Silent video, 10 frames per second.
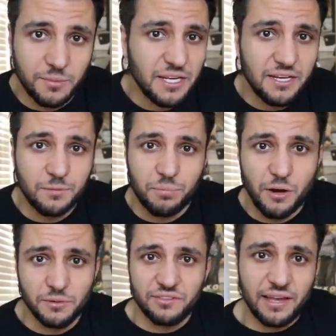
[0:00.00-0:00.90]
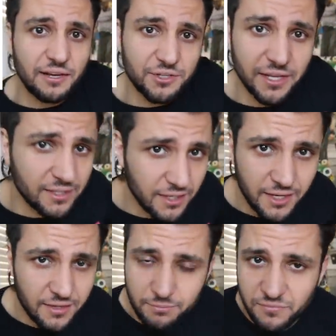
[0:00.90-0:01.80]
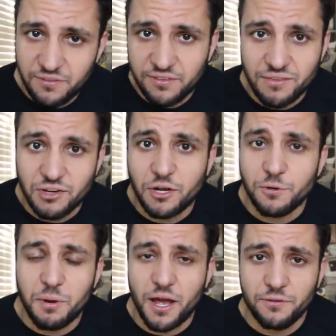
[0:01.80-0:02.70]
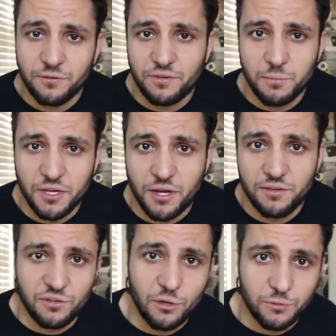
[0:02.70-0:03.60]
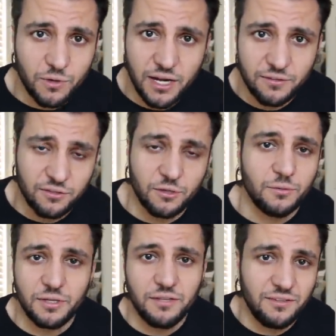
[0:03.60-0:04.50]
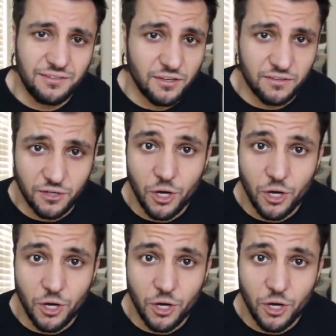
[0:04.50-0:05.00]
I mean, he can probably snatch like 700 pounds or something on his own, right? So he's good to